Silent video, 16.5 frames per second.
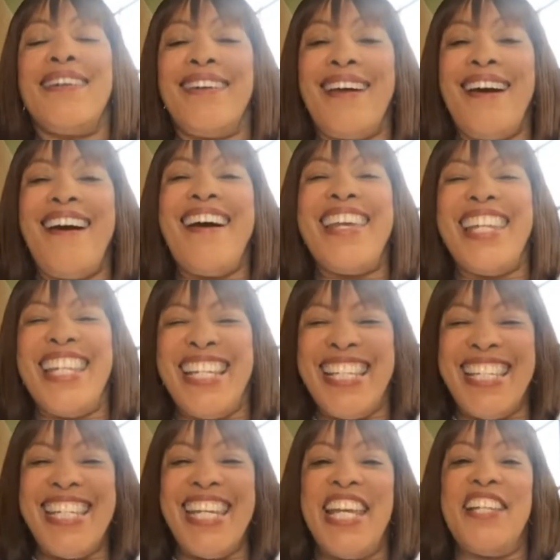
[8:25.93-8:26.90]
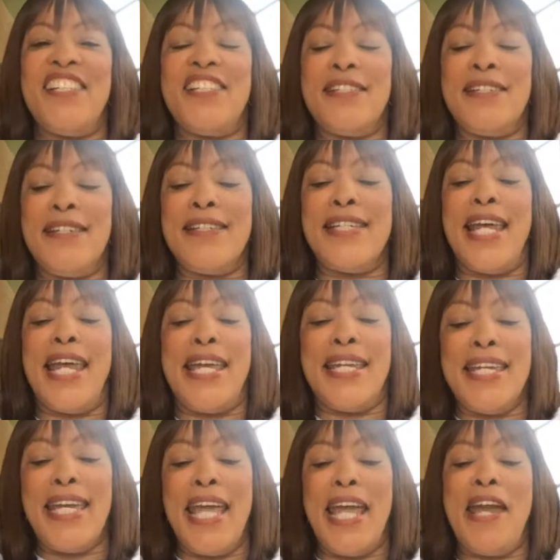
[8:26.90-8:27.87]
God intends to
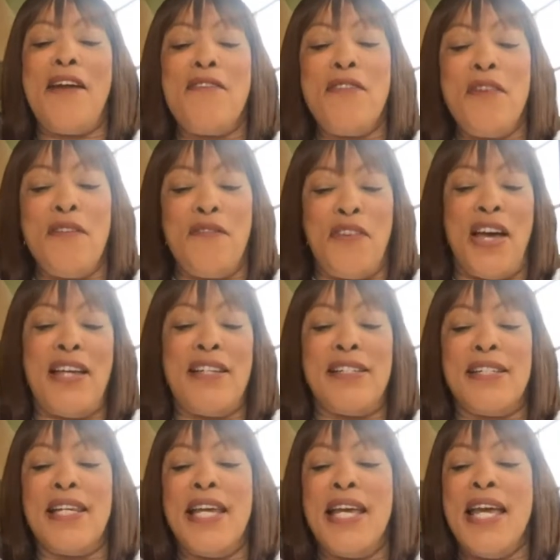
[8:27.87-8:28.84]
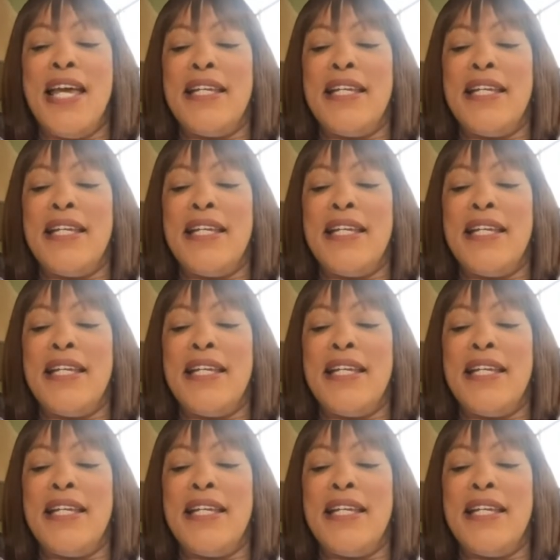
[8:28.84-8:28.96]
take care of us.